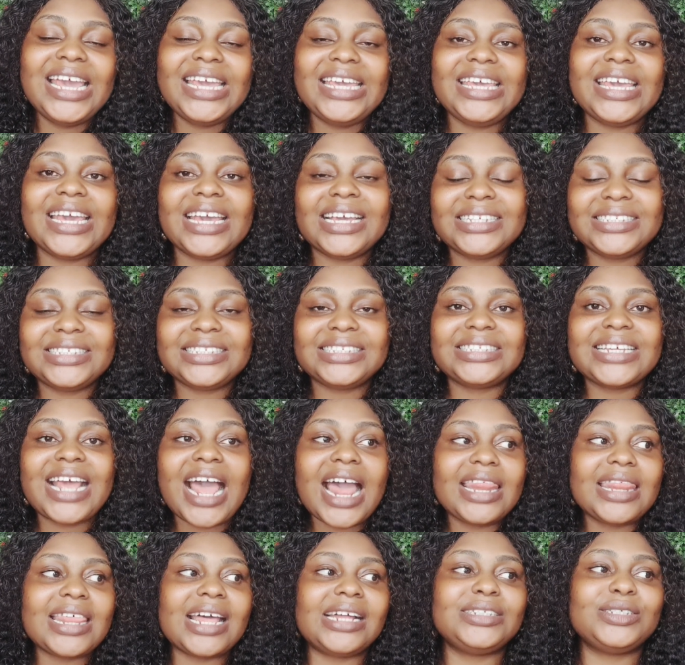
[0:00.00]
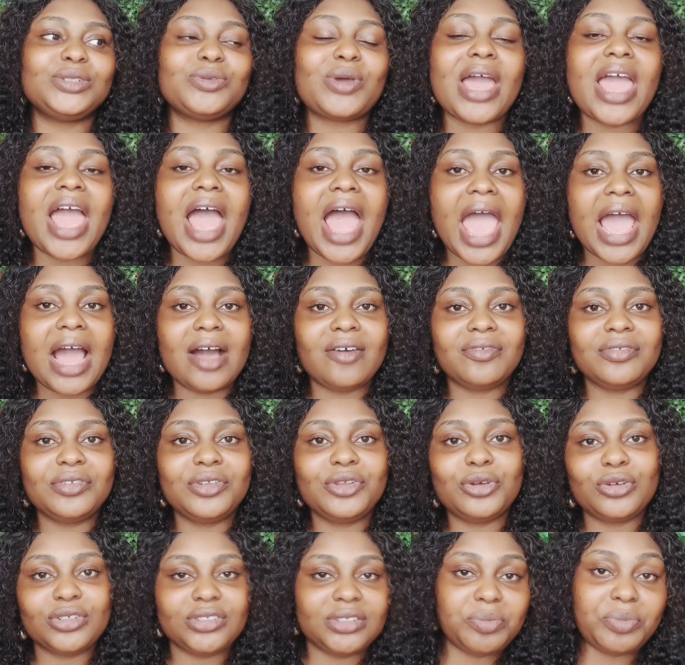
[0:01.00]
Yes, that's why I have
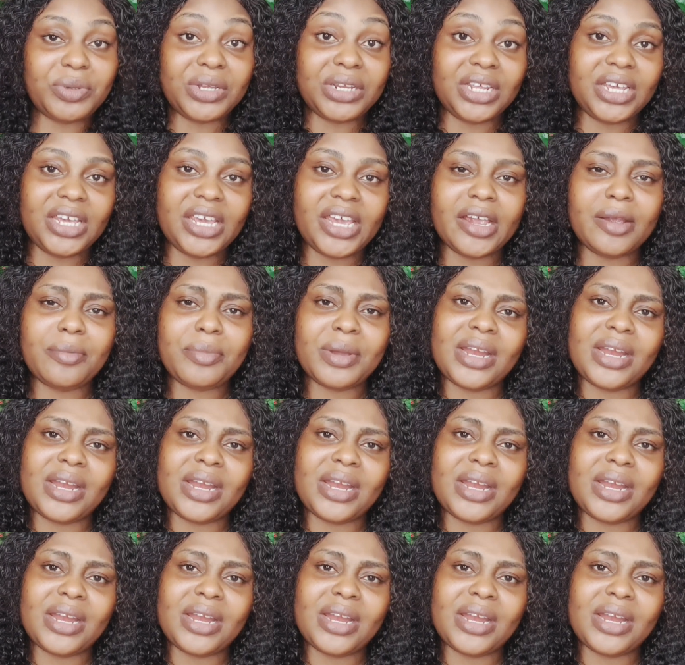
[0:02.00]
not been here,